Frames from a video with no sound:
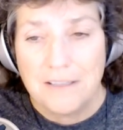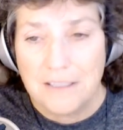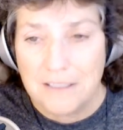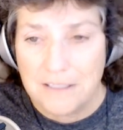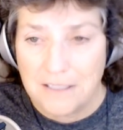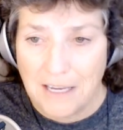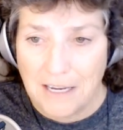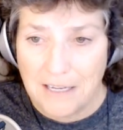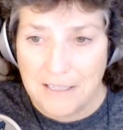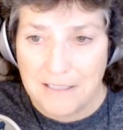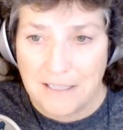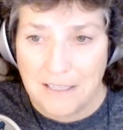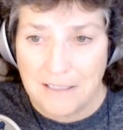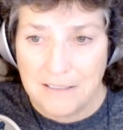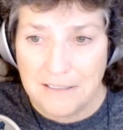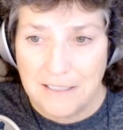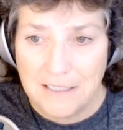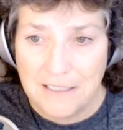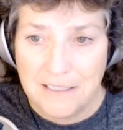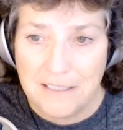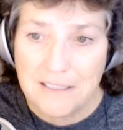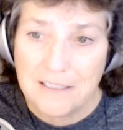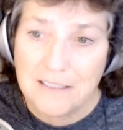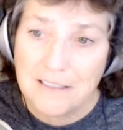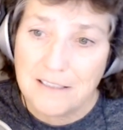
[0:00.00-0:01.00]
the size on
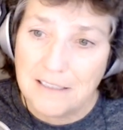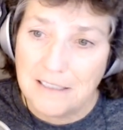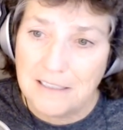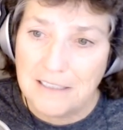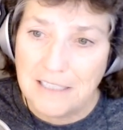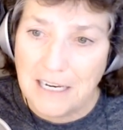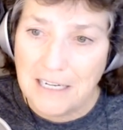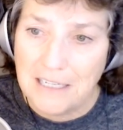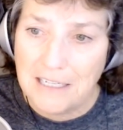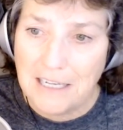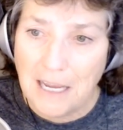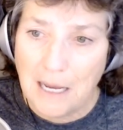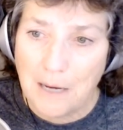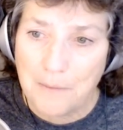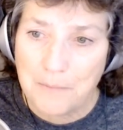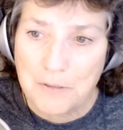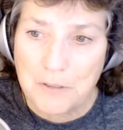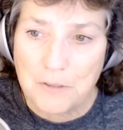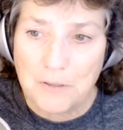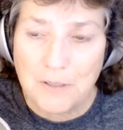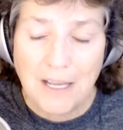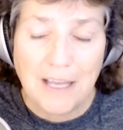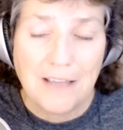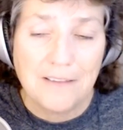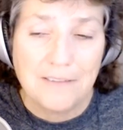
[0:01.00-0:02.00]
disk, the date
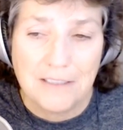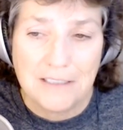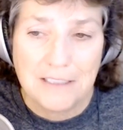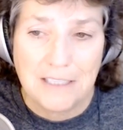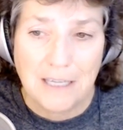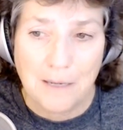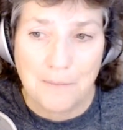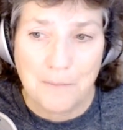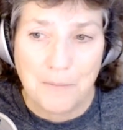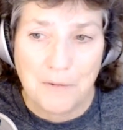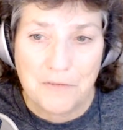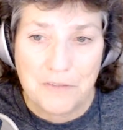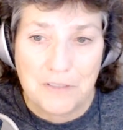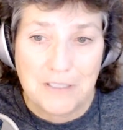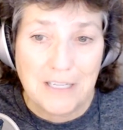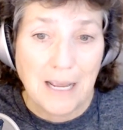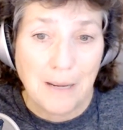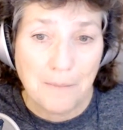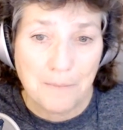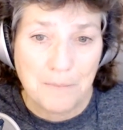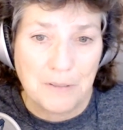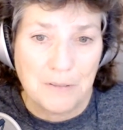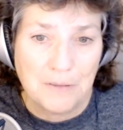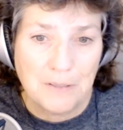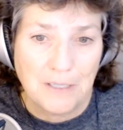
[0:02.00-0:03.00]
captured, and the type of
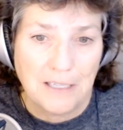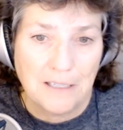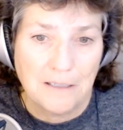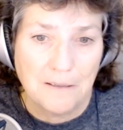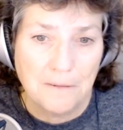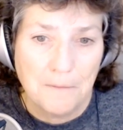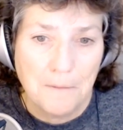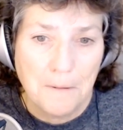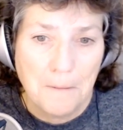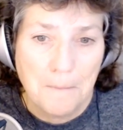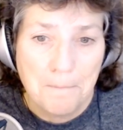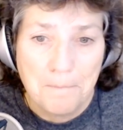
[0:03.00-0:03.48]
snap you did.